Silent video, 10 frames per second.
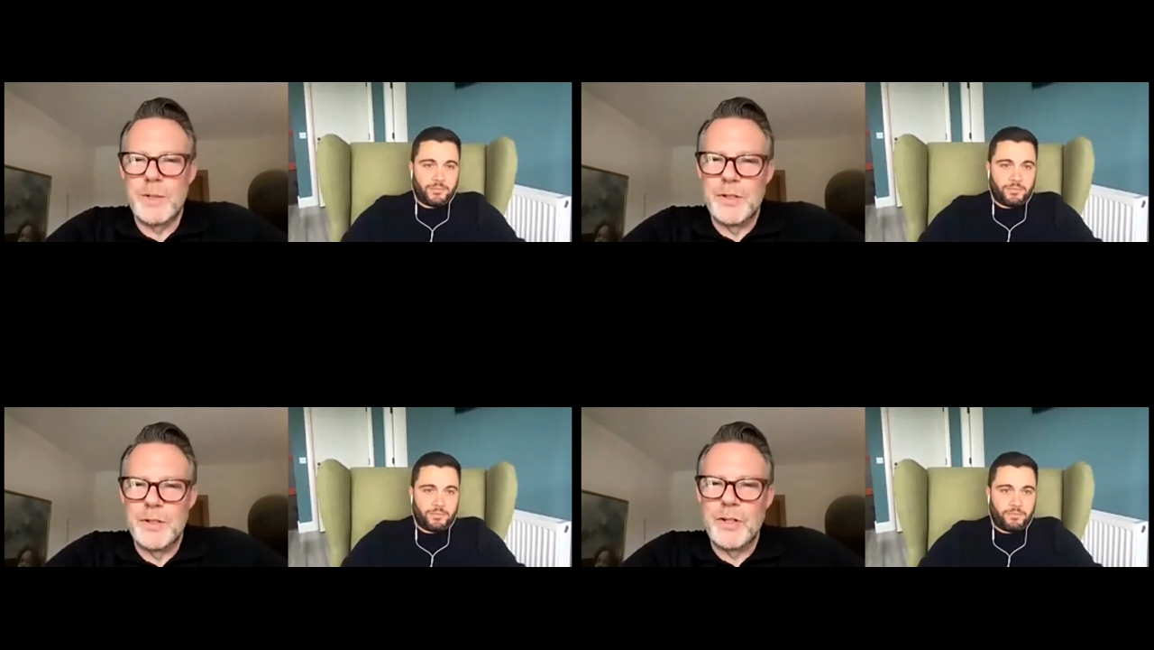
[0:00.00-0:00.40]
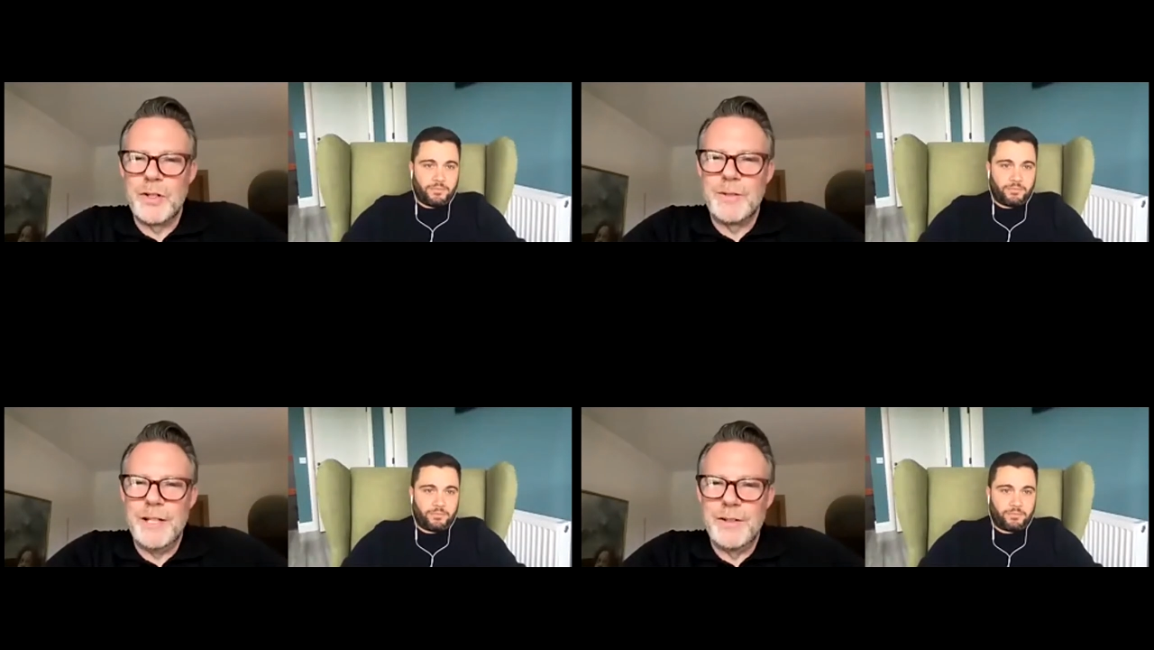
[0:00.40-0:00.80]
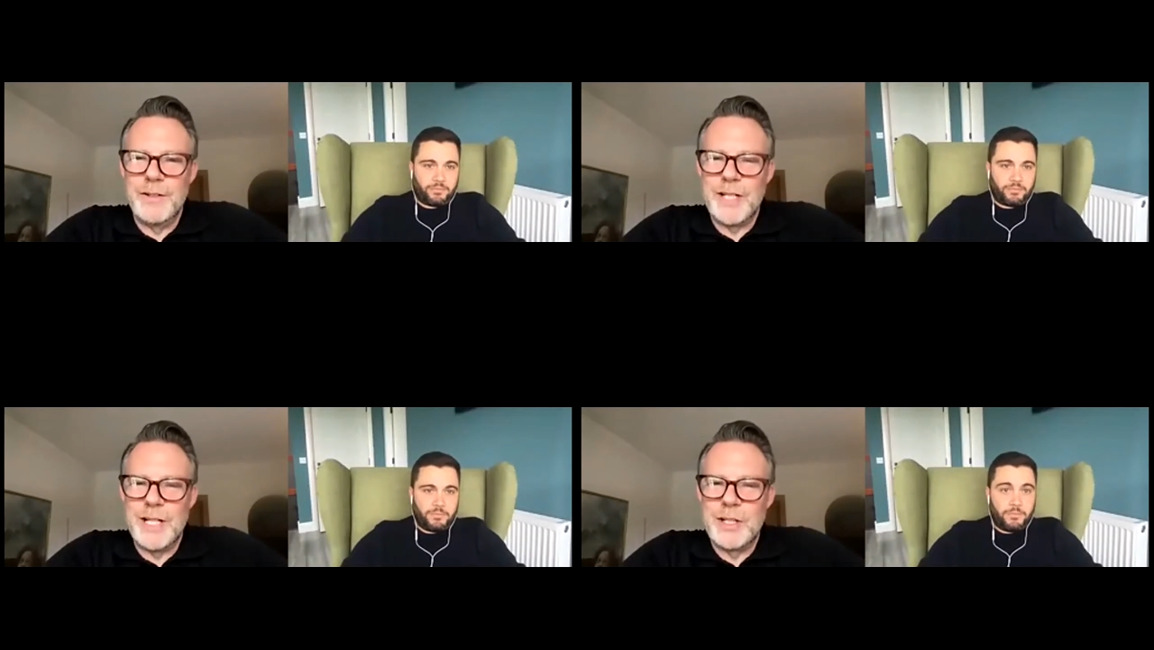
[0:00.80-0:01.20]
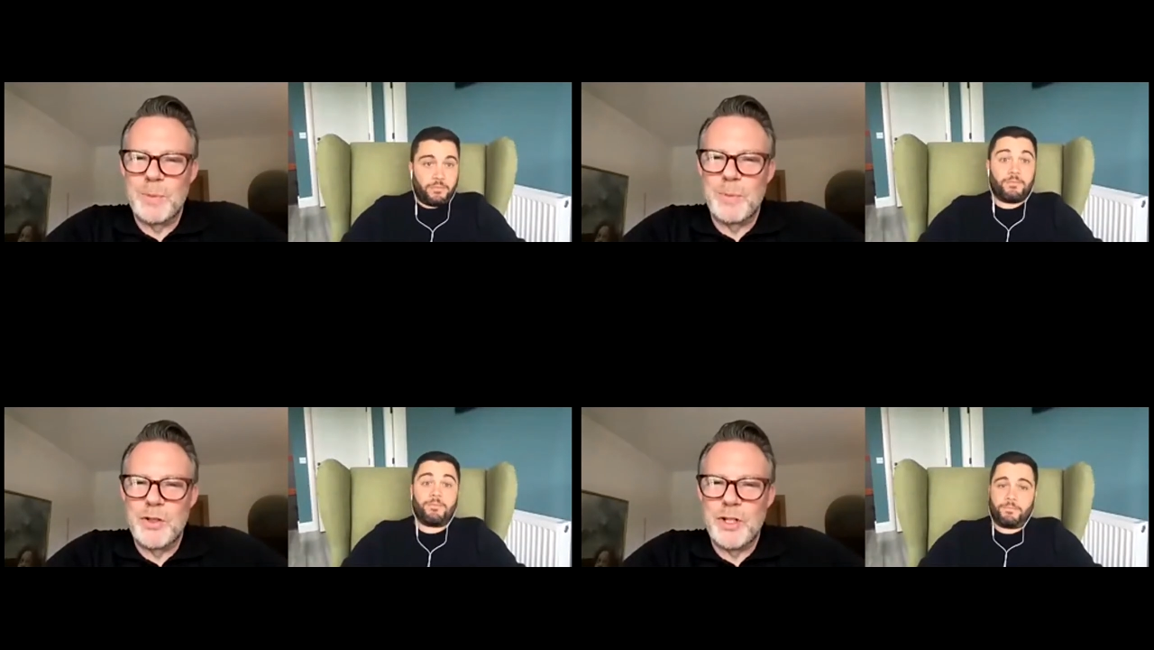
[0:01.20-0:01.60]
Speaker 1: discovery, understand your
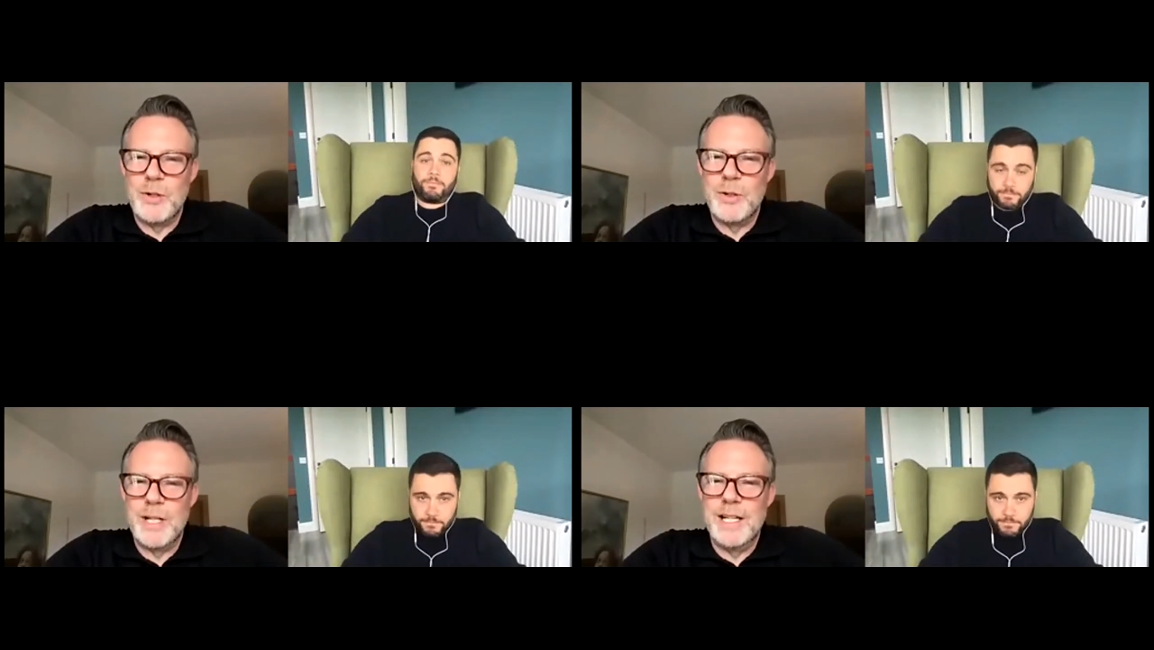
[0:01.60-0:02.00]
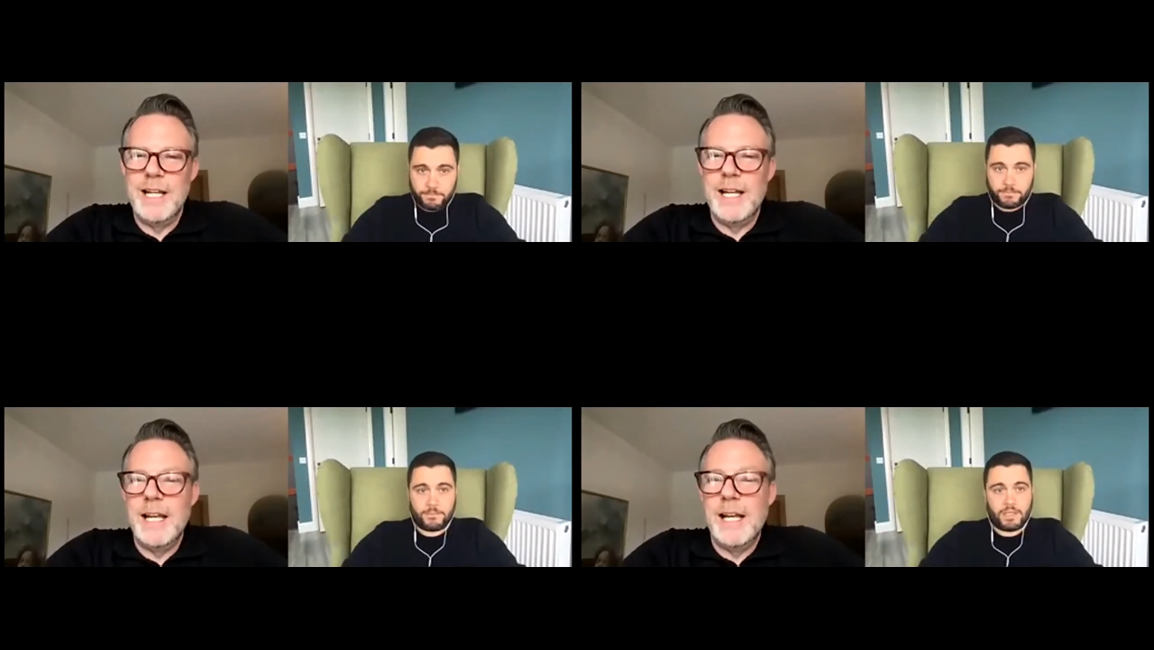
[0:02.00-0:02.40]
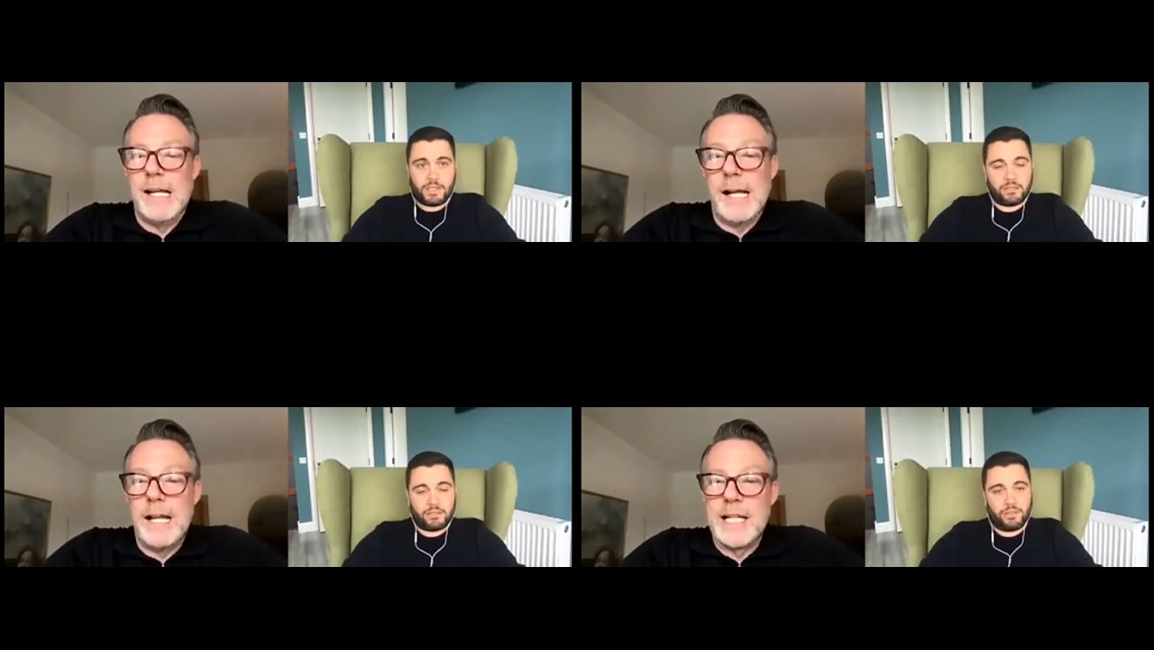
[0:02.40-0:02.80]
persona, that's right.